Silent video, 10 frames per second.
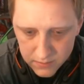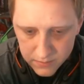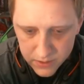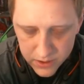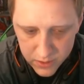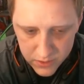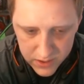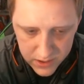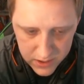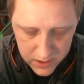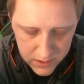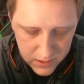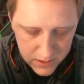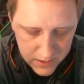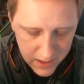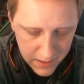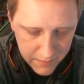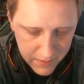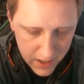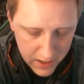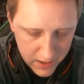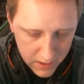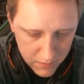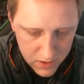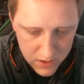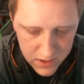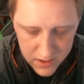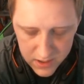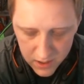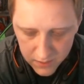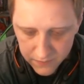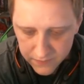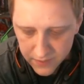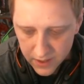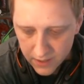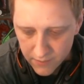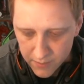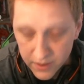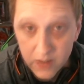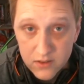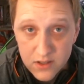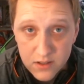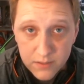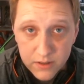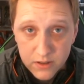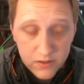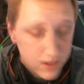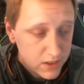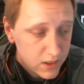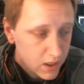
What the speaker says: producing the same kind of numbers and stuff that everybody else is producing.